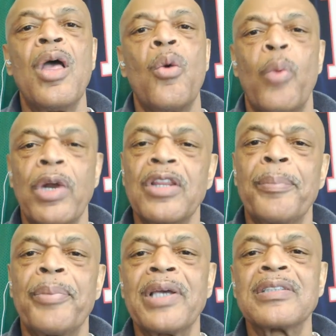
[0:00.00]
One of the
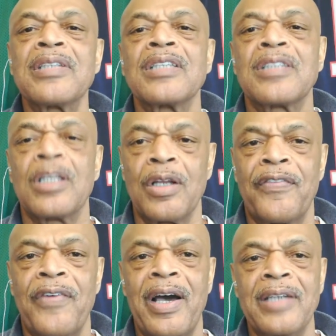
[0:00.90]
biggest
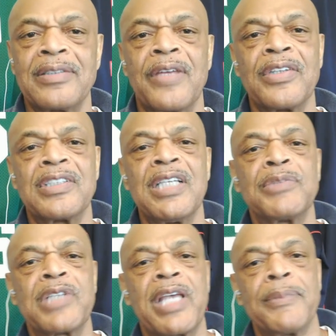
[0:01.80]
solidifiers of the
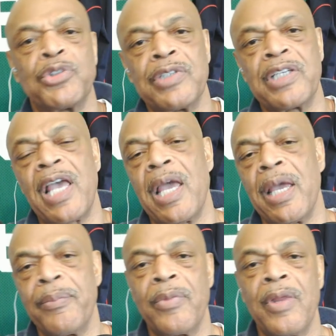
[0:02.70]
team's chemistry
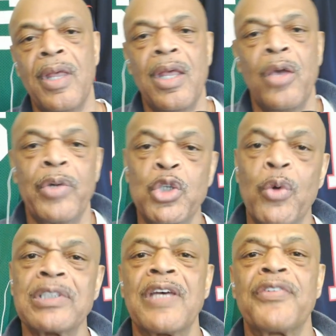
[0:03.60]
came when
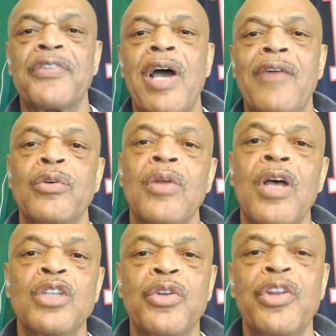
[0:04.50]
USF traveled
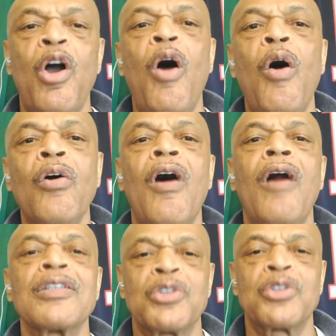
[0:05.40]
to the All
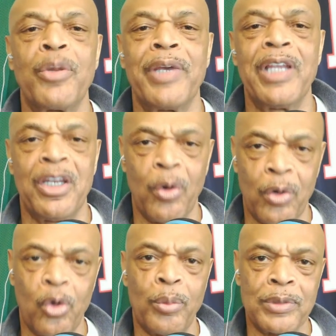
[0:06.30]
College Tournament in
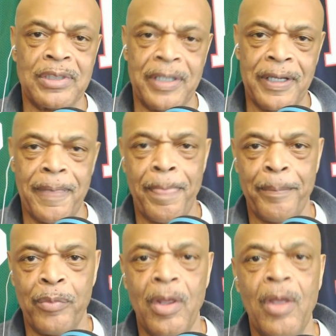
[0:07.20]
Oklahoma City.
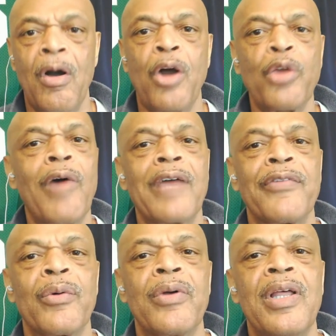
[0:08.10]
On
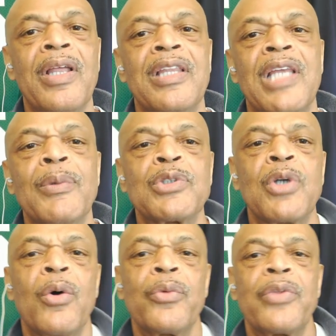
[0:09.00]
arrival, they were
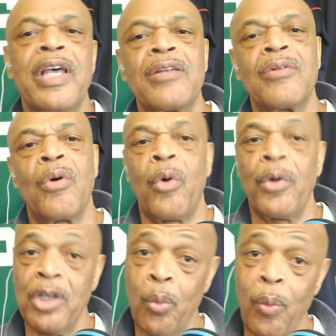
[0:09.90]
told that
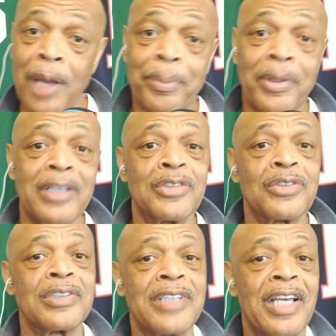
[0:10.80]
only the white players
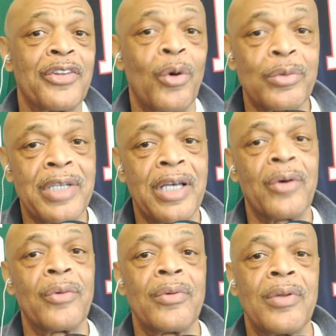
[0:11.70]
could stay at the
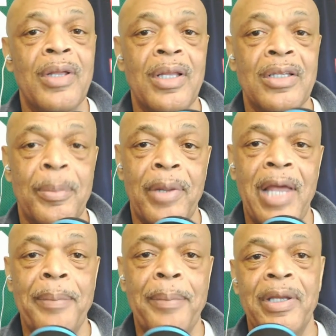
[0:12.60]
hotel. The
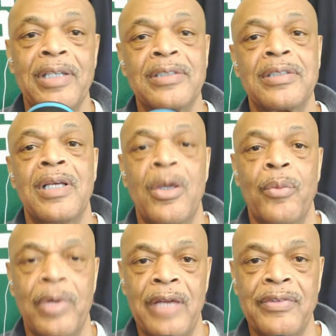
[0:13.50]
black players
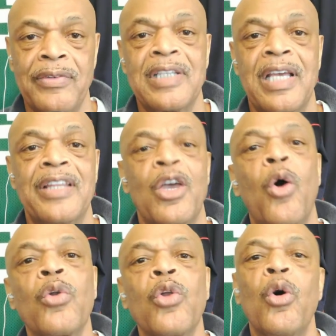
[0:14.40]
would have to stay at the
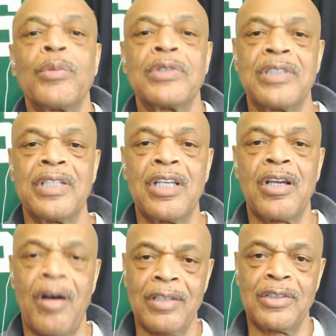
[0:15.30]
Oklahoma City
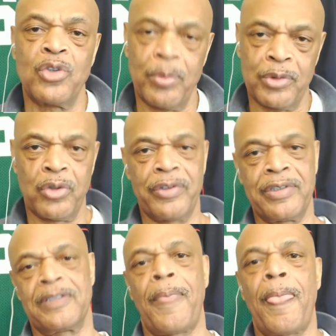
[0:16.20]
College
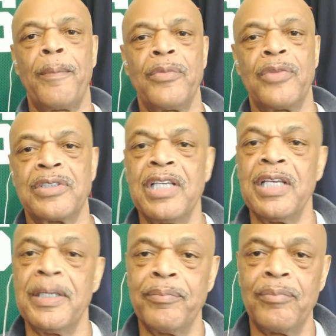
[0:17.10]
dormitories. The
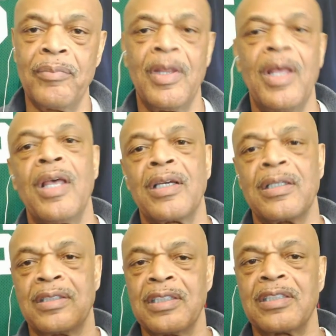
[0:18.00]
team,
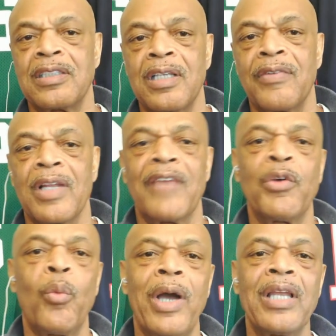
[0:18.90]
consisting of
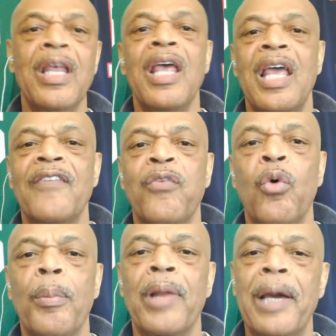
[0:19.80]
11 white and
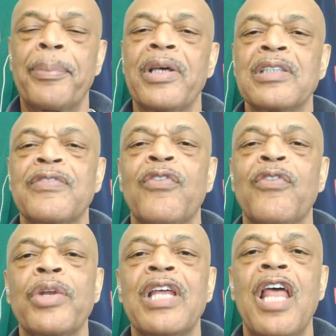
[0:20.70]
4 black players,
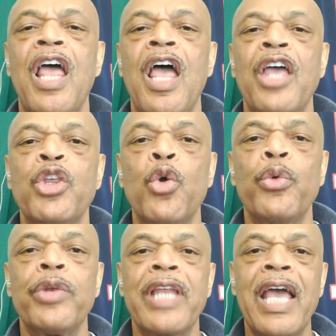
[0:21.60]
voted
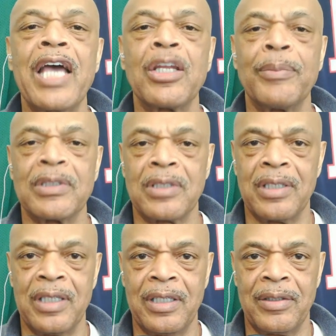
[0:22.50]

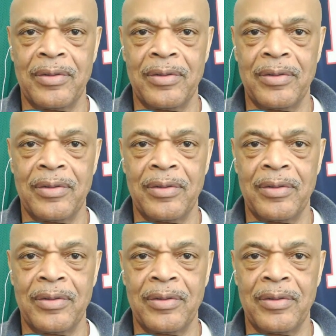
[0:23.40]
unanimously